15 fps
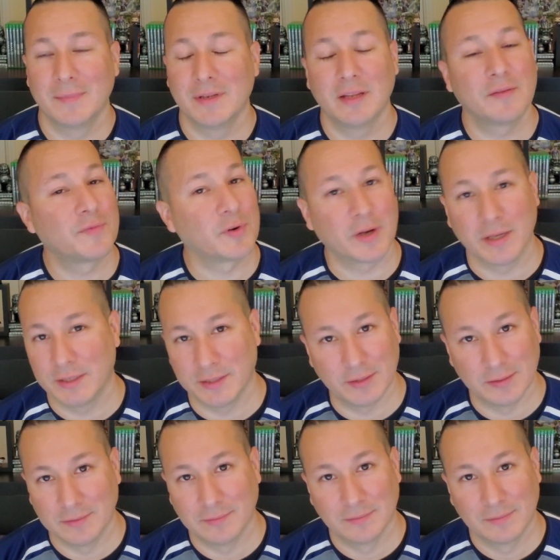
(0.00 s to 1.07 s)
never
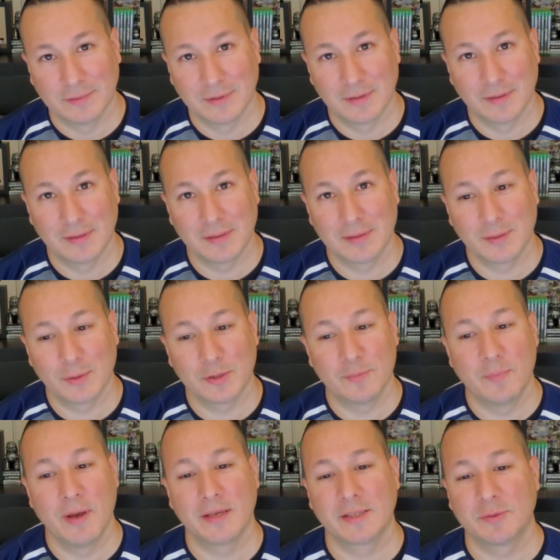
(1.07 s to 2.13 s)
ideal. So it's
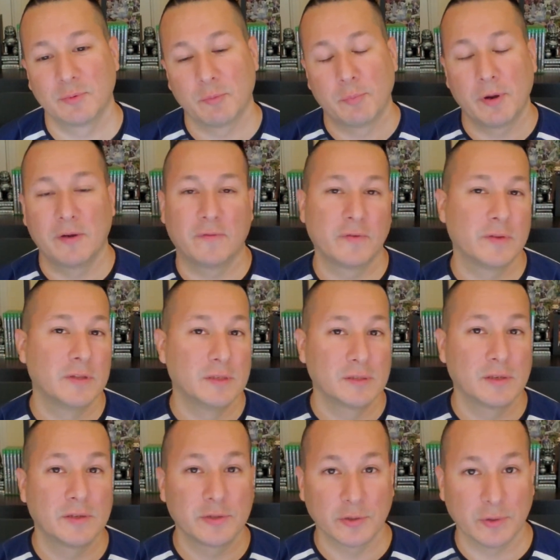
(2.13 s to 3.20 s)
best to prepare for
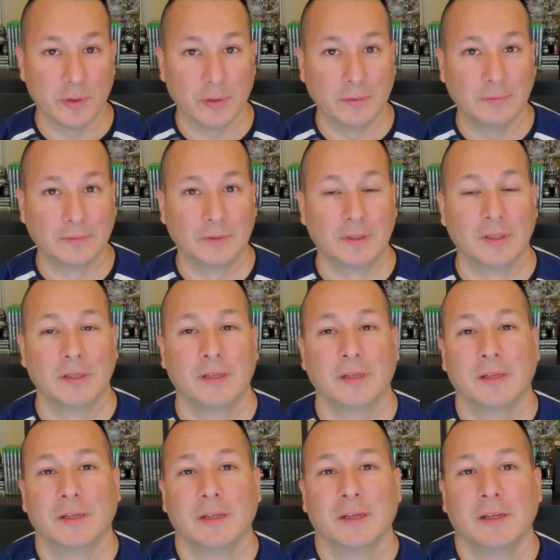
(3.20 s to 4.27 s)
this on your own.
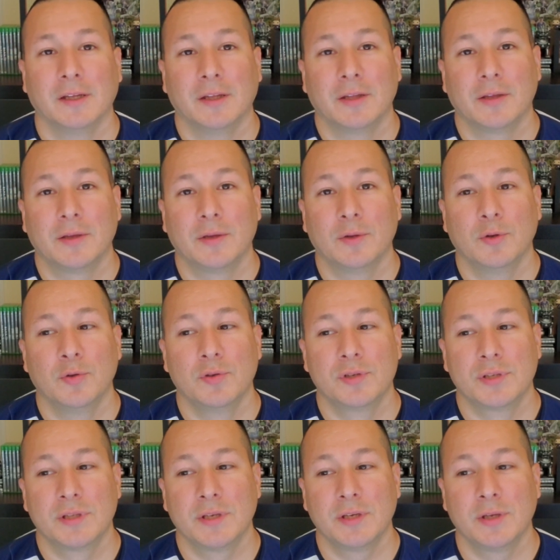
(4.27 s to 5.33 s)

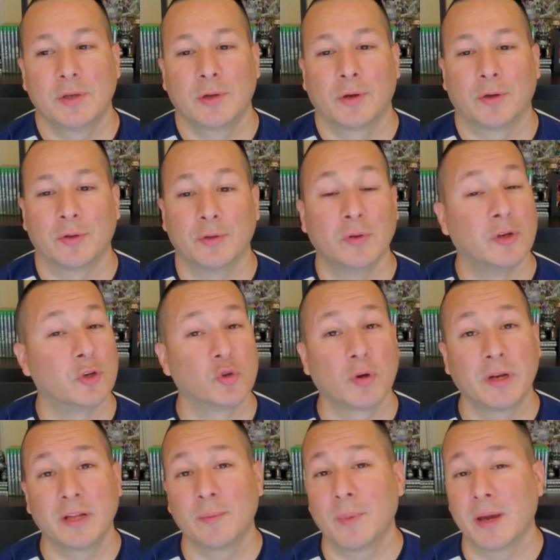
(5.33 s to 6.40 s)
Usually your unit
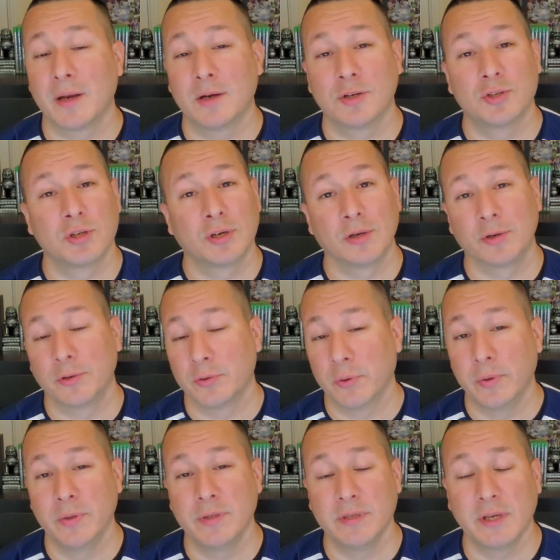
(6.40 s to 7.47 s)
training manager,
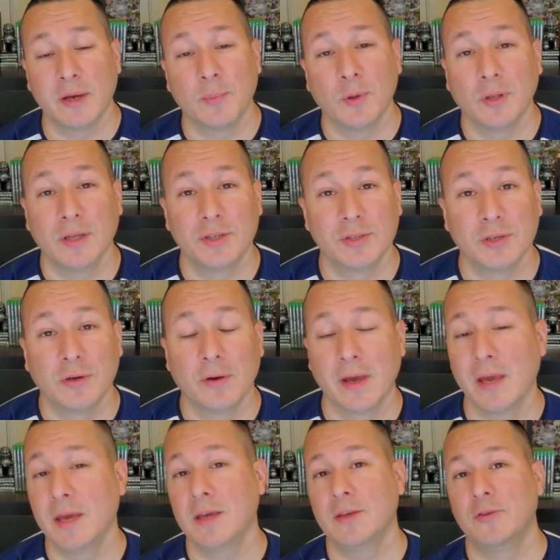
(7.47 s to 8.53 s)
UTM, will let you know,
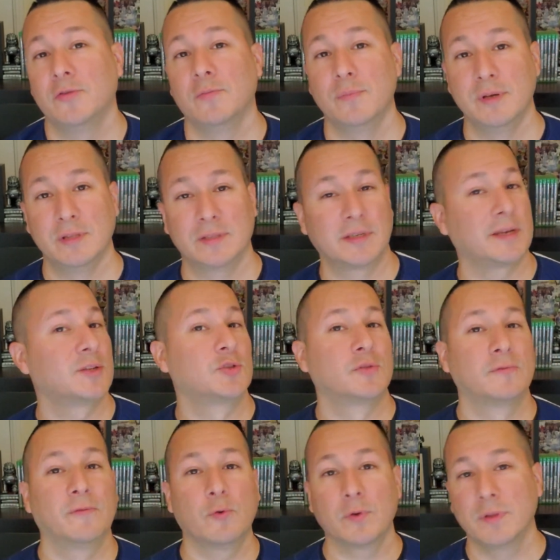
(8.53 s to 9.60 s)
hey, you've been
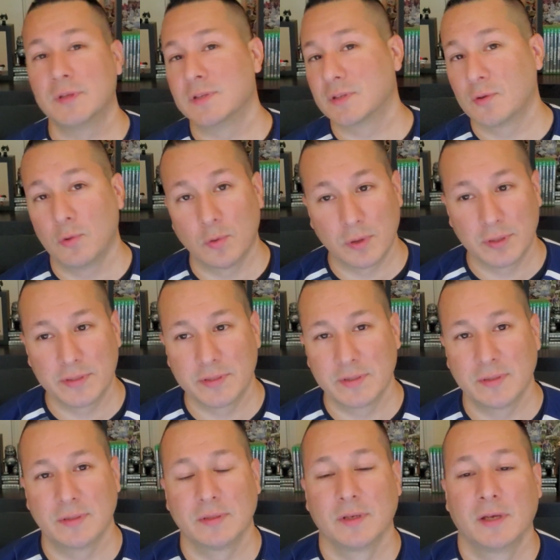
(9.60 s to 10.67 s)
scheduled for this
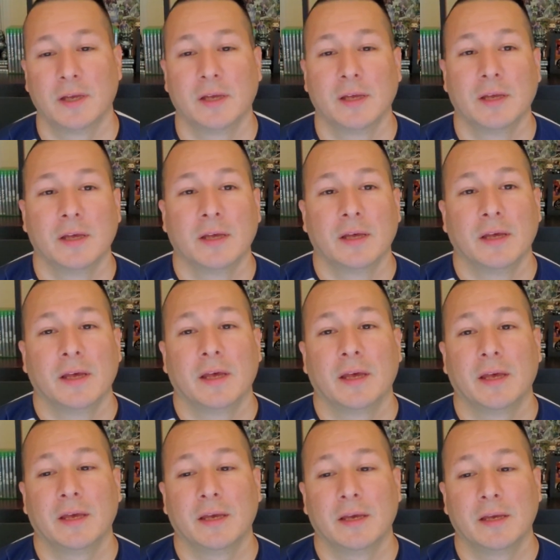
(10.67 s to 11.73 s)
course
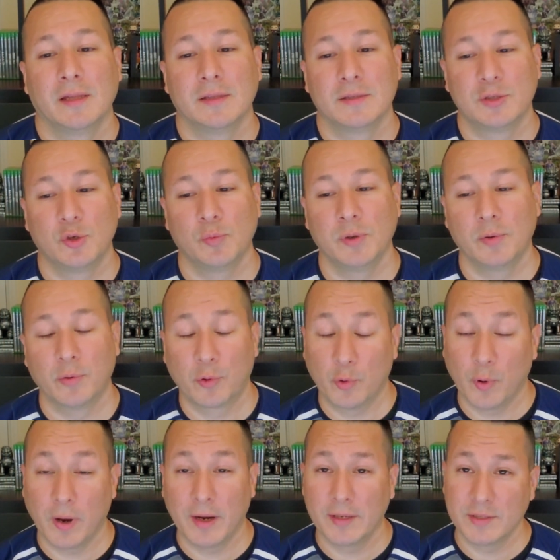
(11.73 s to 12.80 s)
and you'll be
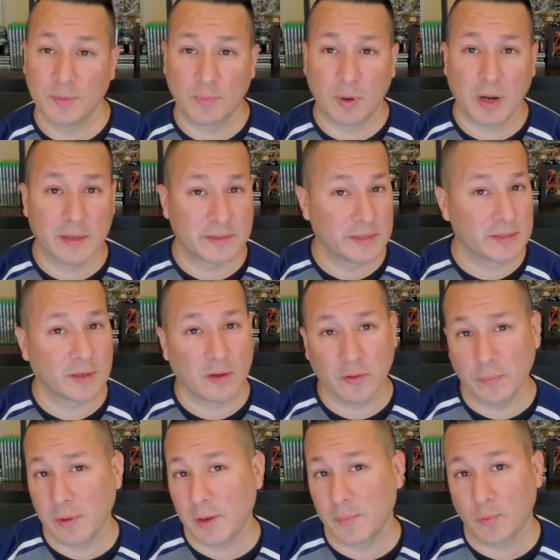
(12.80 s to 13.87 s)
required to process all
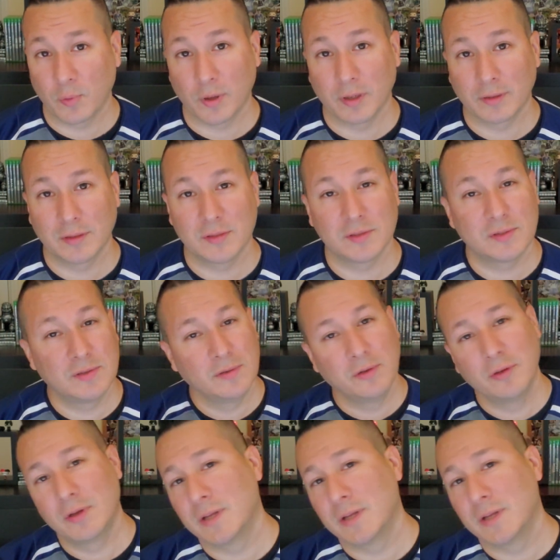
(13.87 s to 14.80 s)
the paperwork. The sooner you